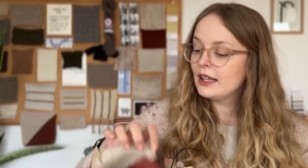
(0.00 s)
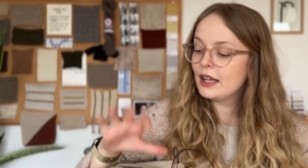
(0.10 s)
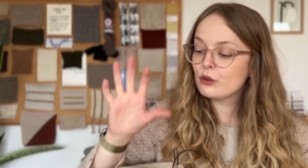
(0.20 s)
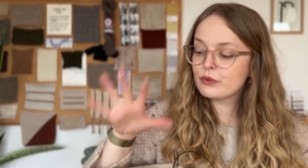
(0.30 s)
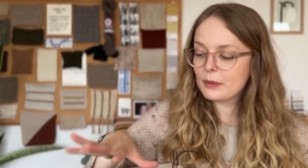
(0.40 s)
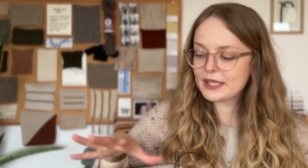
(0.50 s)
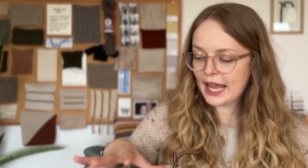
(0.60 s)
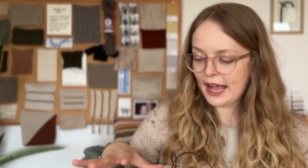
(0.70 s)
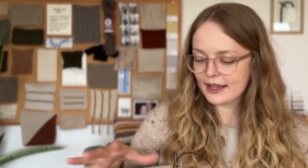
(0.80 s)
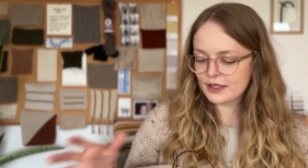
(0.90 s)
ribbed
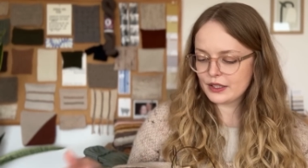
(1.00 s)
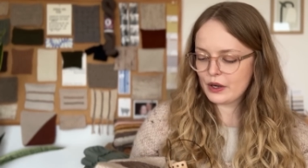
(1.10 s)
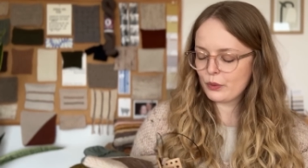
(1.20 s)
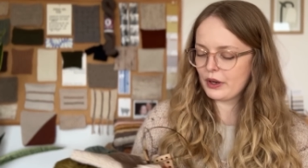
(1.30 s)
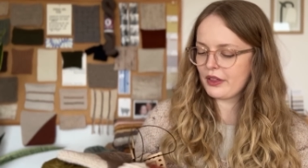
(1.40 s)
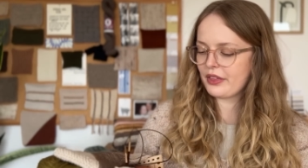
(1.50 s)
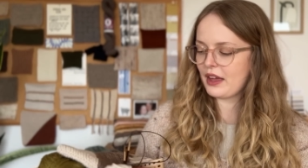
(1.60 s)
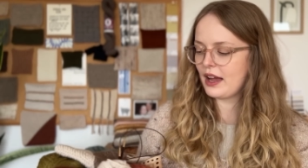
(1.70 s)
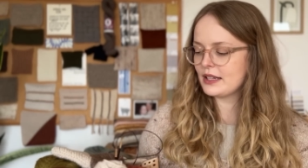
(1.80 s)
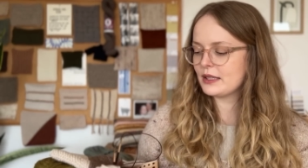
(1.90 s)
hat with
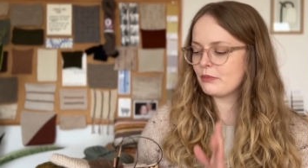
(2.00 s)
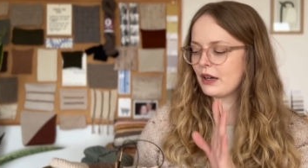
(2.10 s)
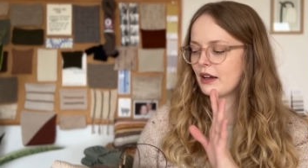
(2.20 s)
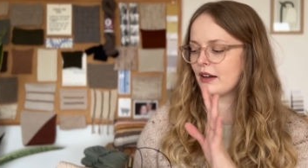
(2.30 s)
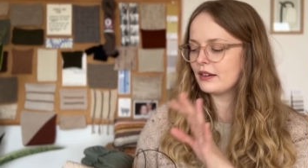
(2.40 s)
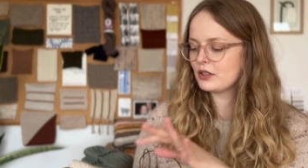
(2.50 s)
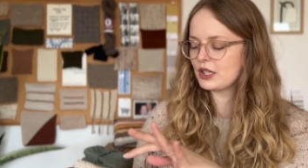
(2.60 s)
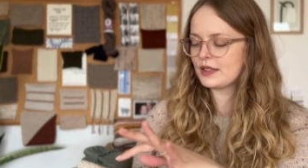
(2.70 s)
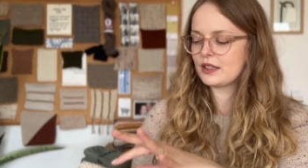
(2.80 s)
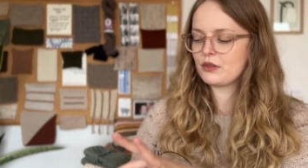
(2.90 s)
that, but
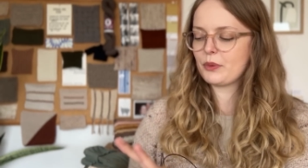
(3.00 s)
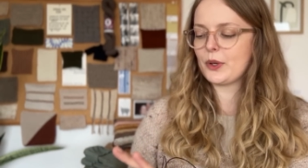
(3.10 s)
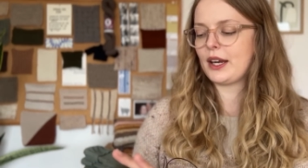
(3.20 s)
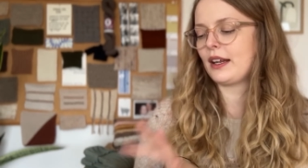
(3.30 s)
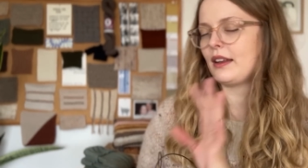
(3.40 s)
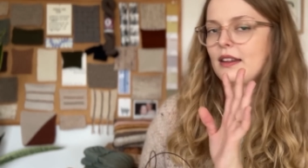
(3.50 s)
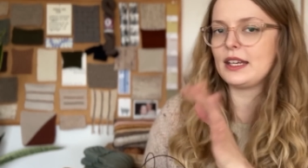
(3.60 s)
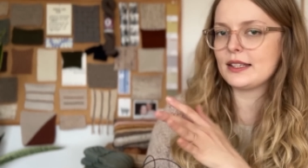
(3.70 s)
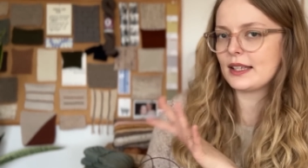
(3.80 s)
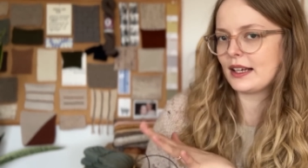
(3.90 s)
just putting in
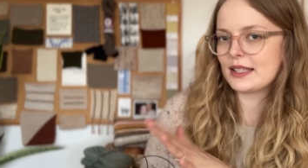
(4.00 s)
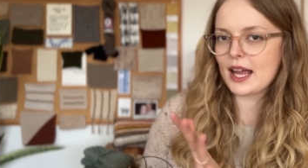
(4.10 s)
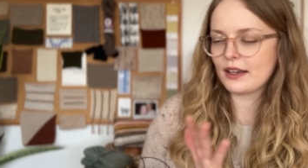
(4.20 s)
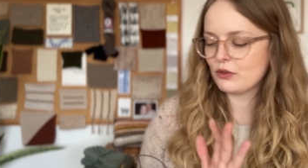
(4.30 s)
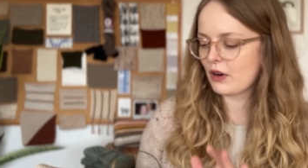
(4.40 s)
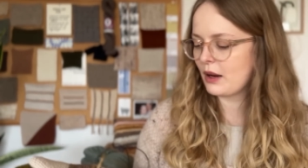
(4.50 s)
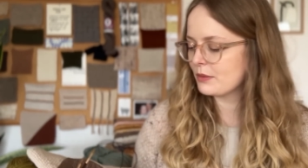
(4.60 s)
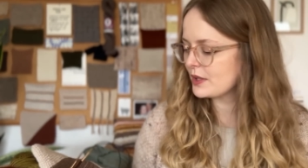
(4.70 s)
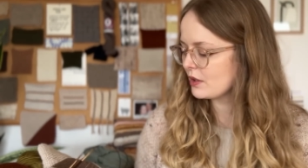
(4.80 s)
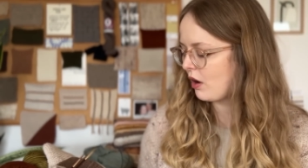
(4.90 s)
these like 10
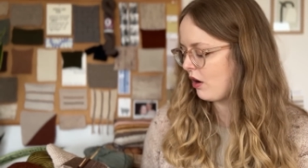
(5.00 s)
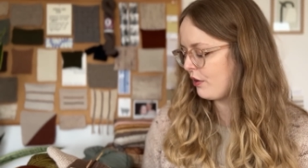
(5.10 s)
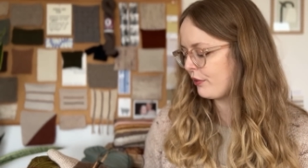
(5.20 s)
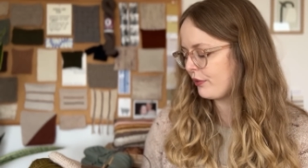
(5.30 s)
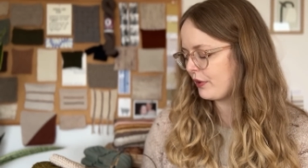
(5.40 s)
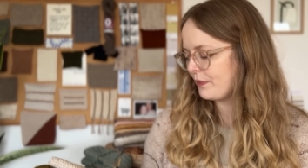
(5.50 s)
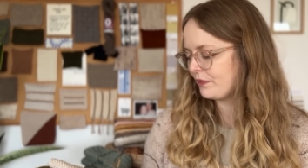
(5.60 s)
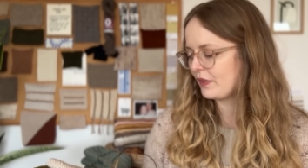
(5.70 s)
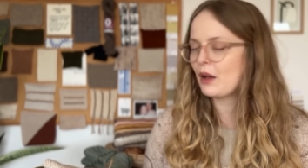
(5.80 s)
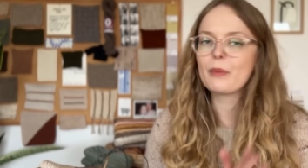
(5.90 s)
grams of
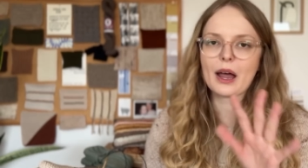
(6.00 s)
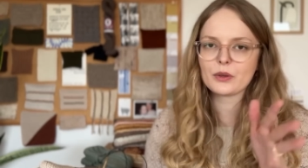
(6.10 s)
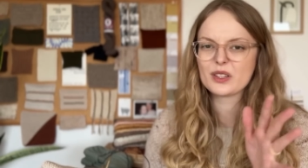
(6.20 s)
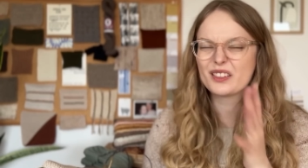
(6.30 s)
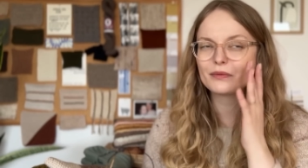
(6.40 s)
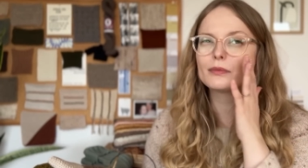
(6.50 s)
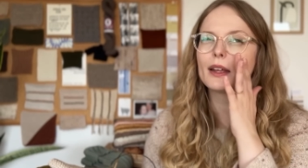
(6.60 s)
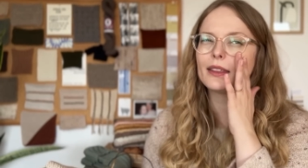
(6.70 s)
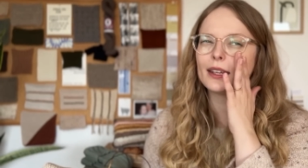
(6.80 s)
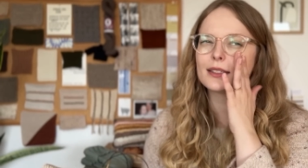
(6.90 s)
I
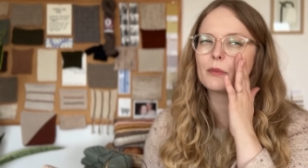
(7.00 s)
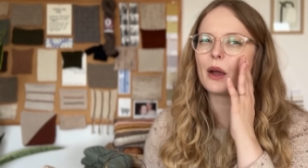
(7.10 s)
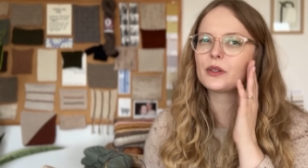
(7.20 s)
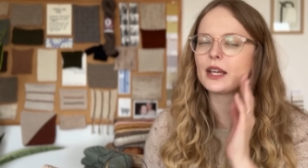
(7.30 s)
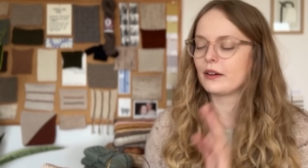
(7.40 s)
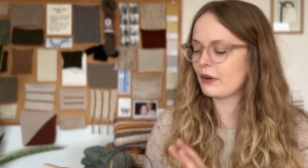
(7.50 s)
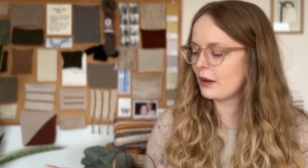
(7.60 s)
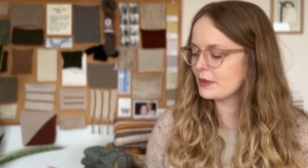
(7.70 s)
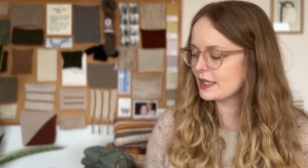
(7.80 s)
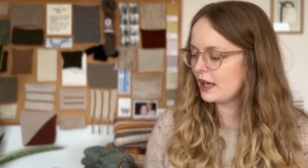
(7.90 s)
think it's about 10
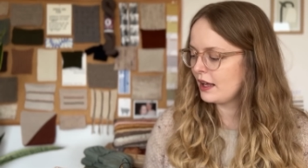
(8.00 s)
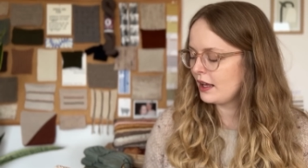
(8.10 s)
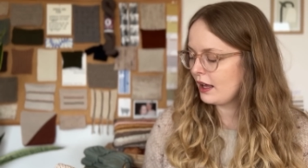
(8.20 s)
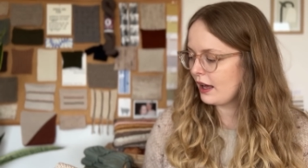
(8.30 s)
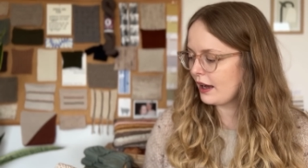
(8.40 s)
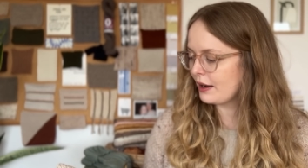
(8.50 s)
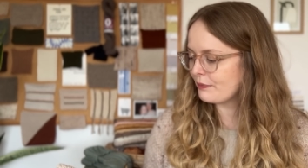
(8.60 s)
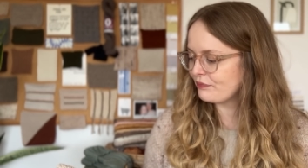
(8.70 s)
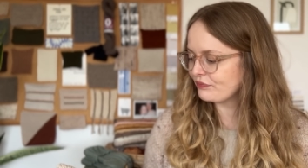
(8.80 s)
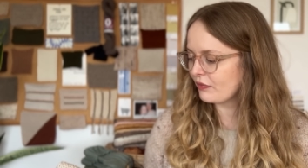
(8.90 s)
grams
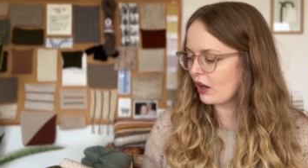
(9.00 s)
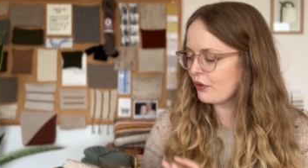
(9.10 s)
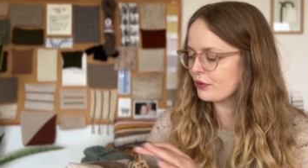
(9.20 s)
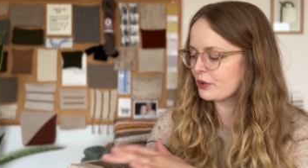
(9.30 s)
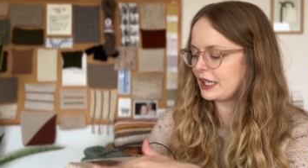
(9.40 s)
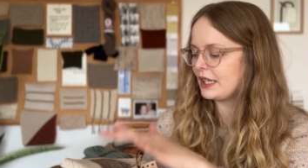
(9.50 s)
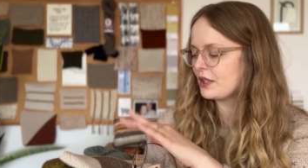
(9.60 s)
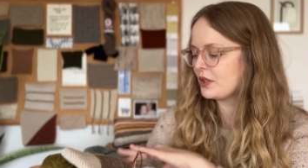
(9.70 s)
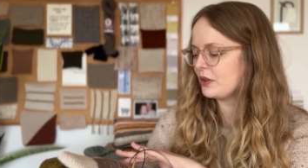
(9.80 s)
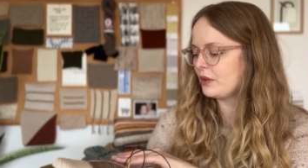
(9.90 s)
of green
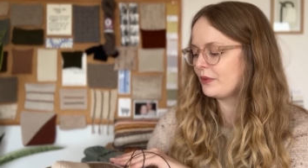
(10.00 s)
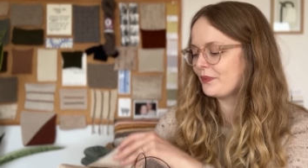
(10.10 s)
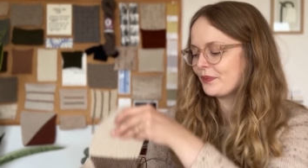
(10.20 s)
into